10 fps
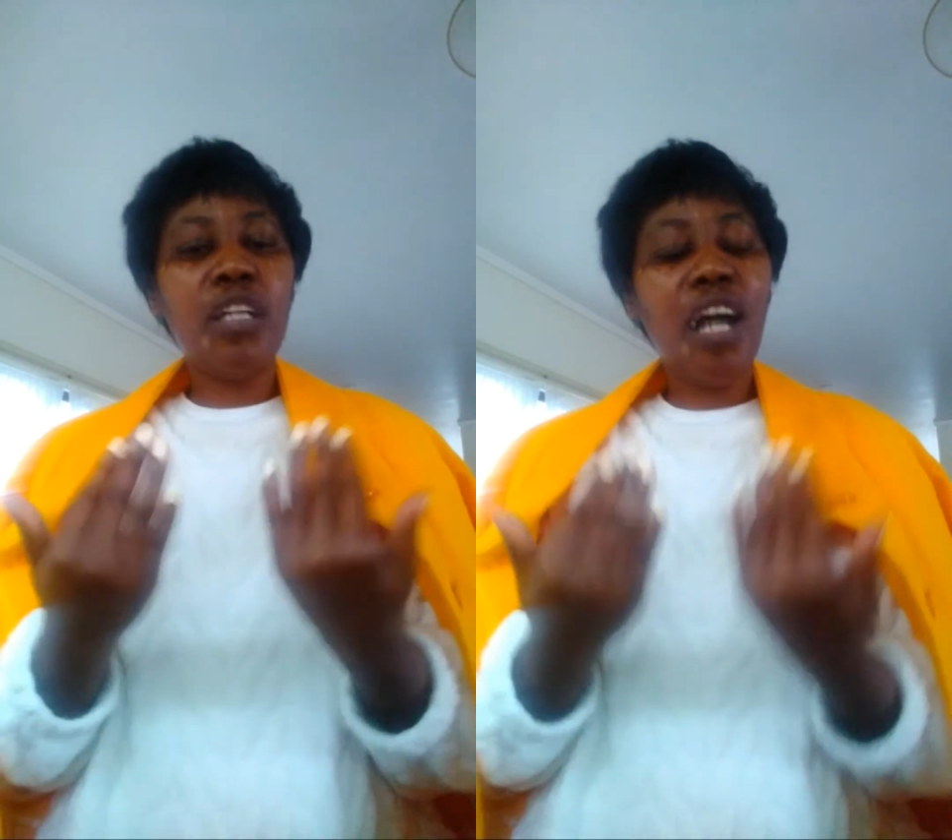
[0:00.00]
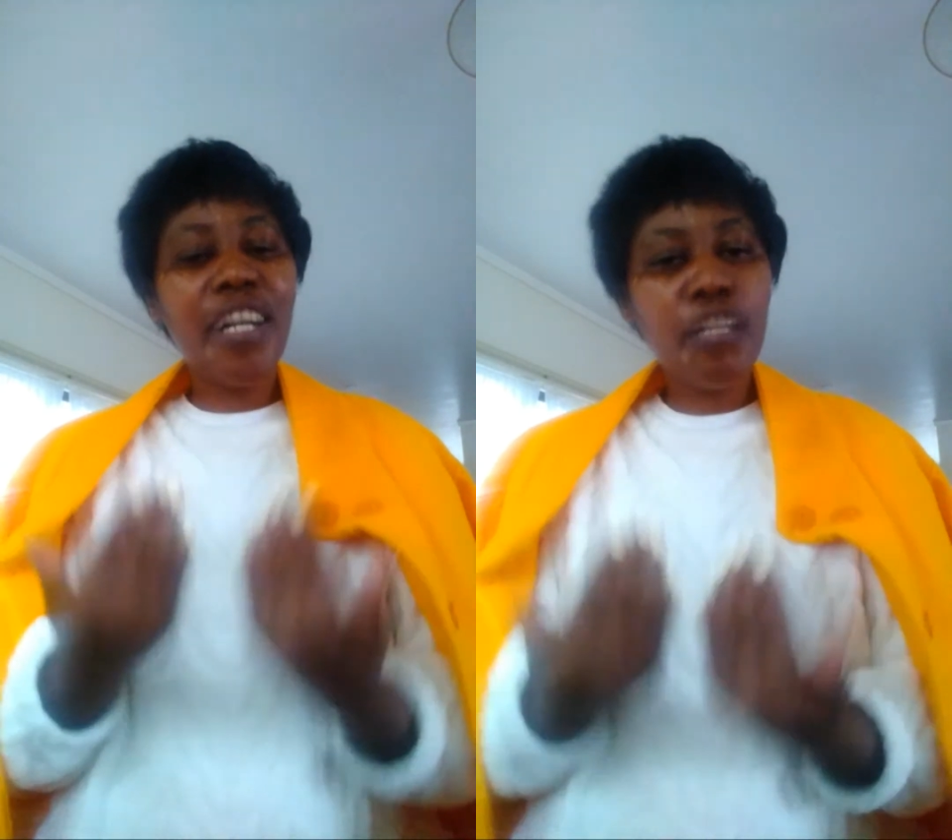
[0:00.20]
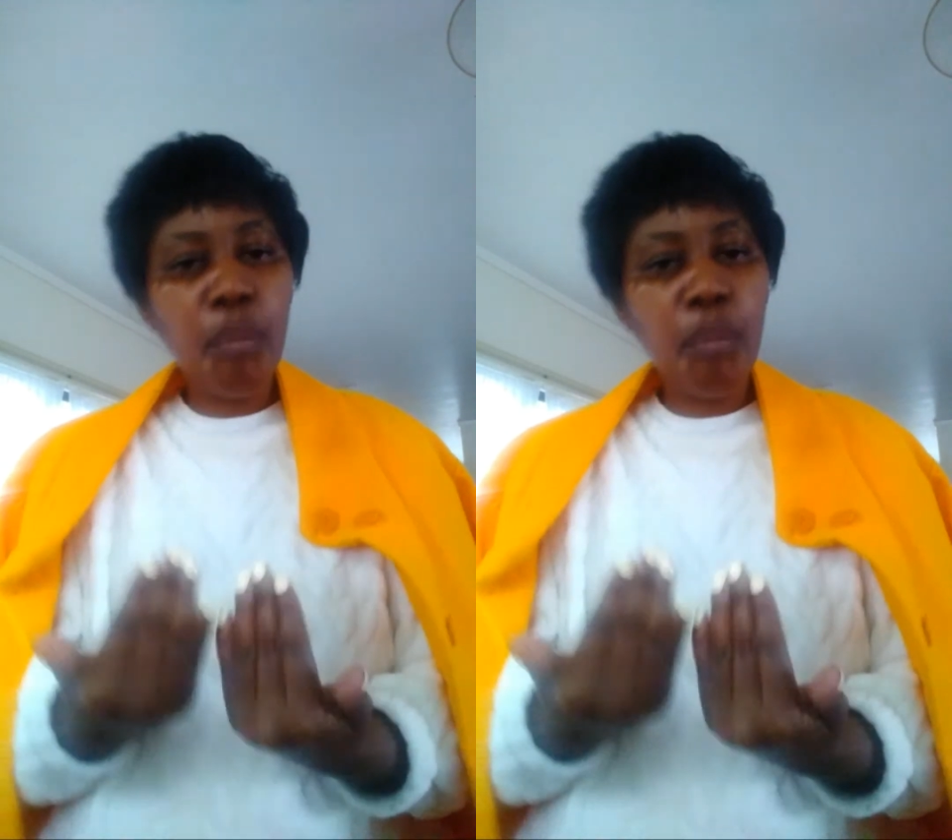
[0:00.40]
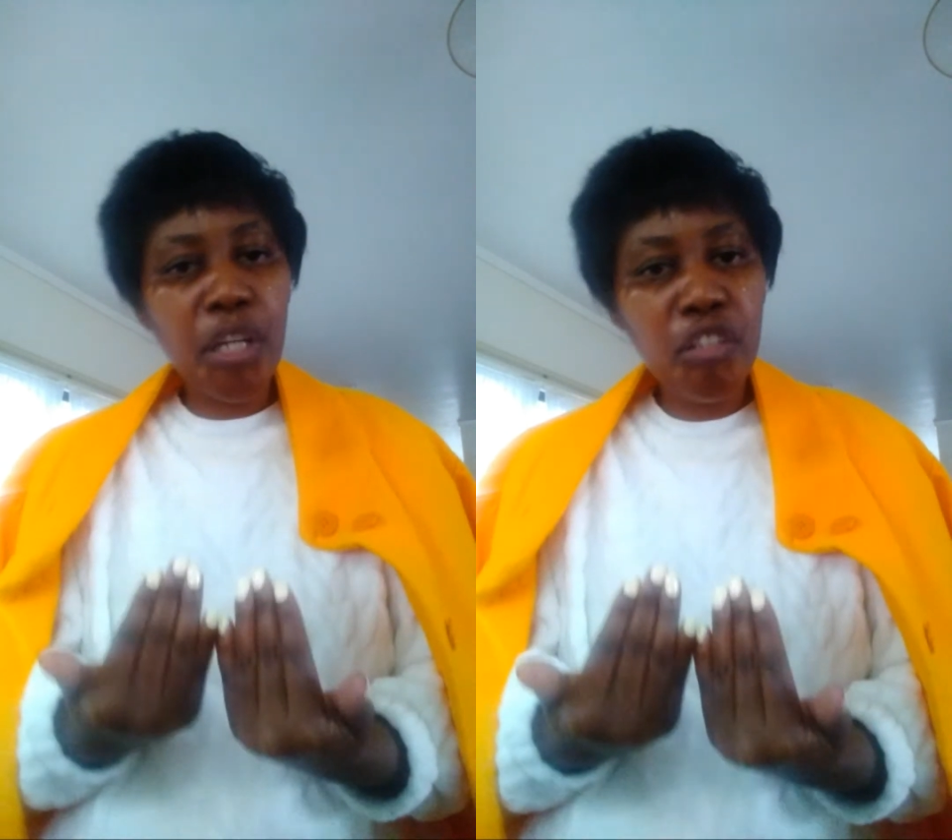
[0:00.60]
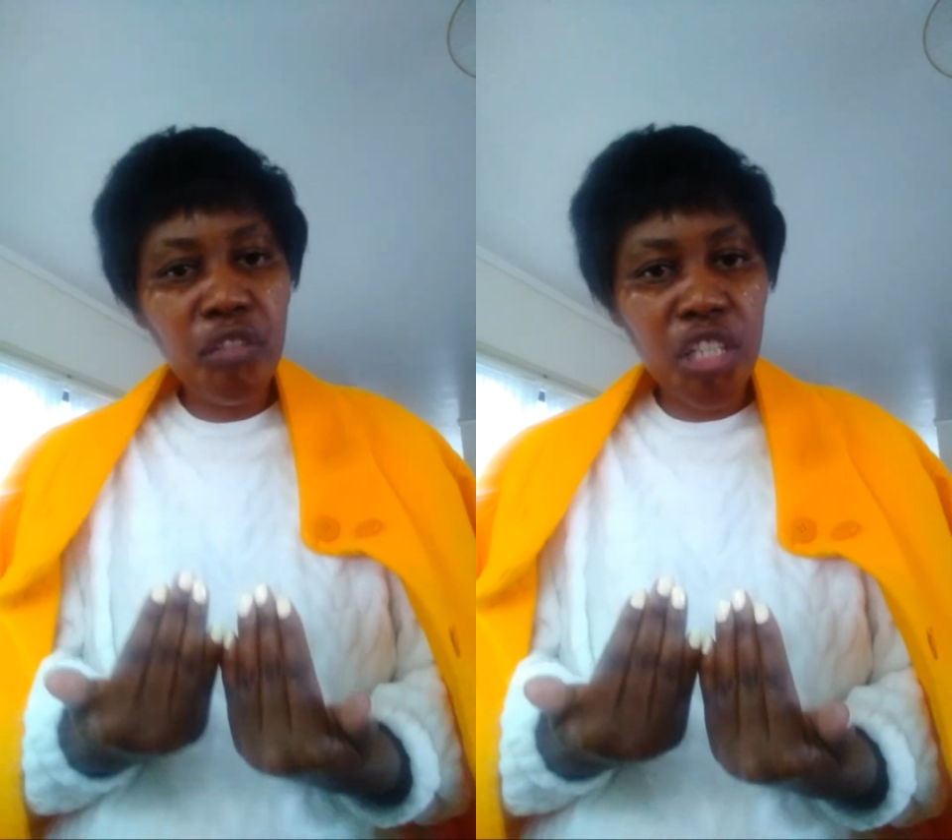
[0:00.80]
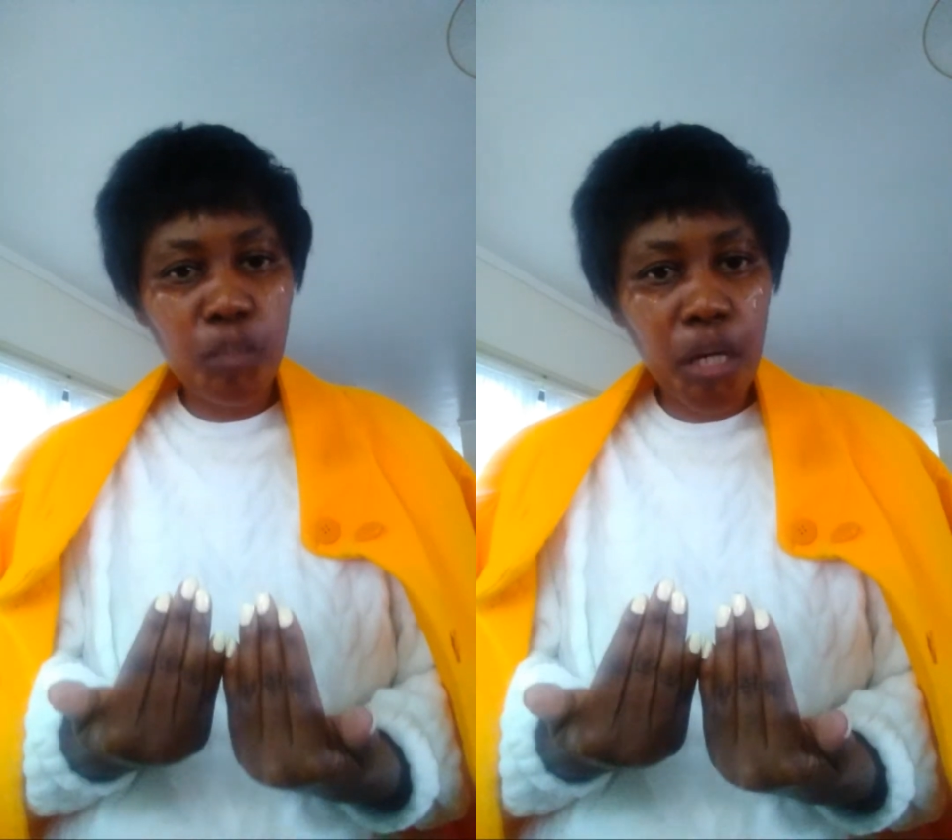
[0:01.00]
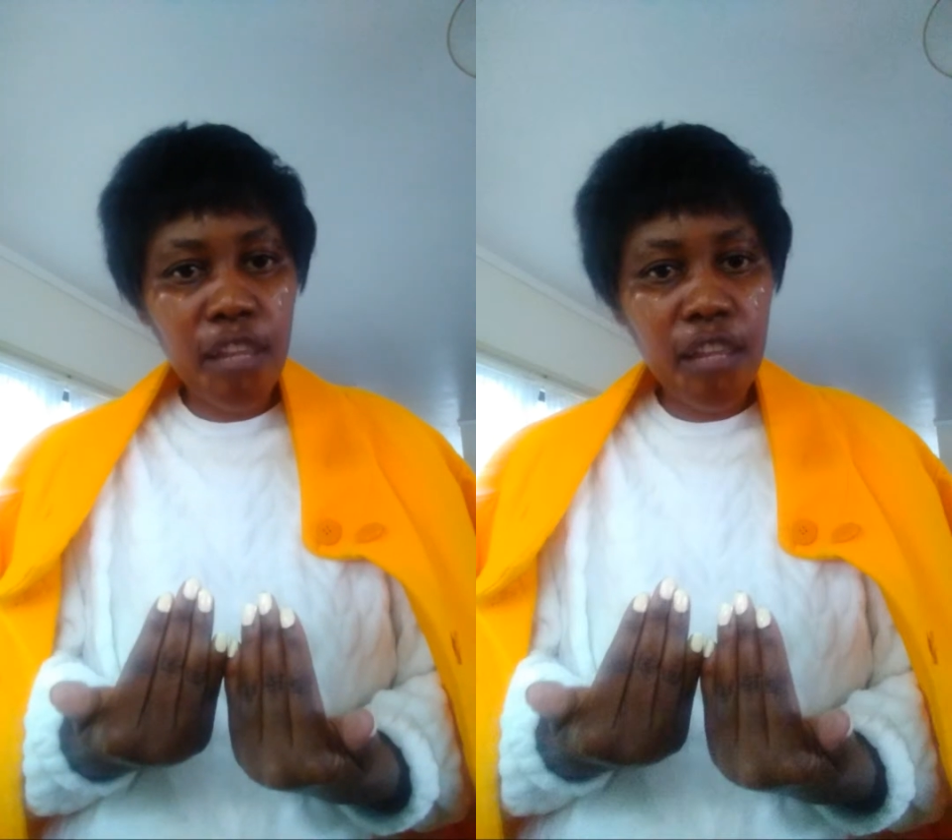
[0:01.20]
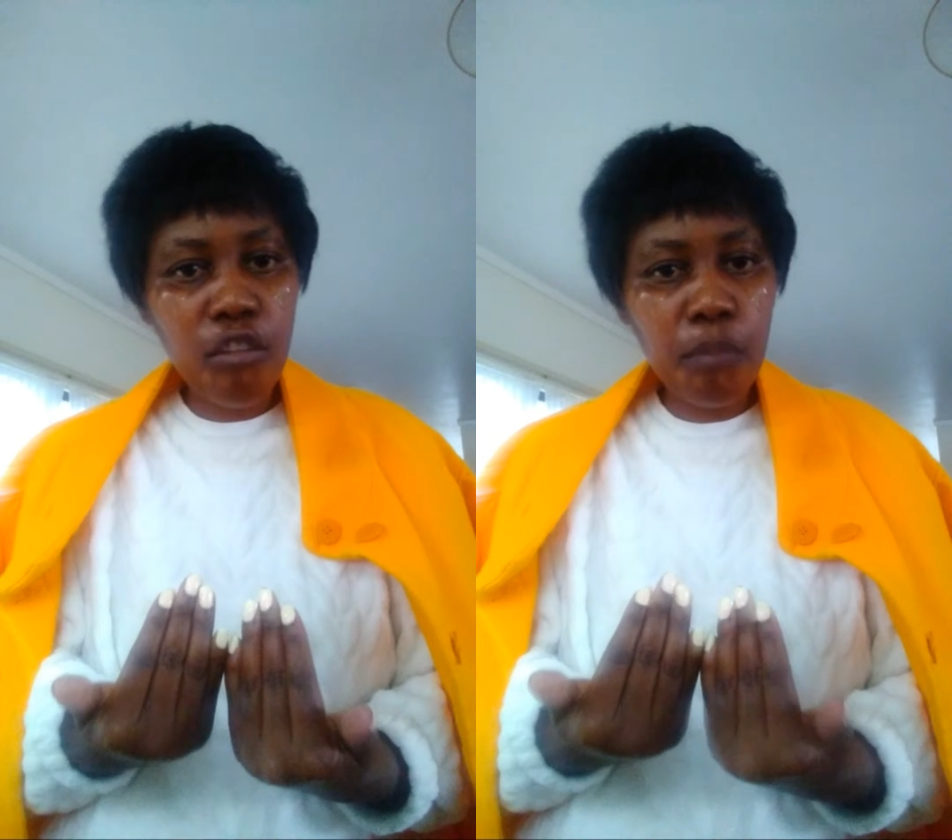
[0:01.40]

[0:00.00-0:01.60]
Mama Universe birth womb,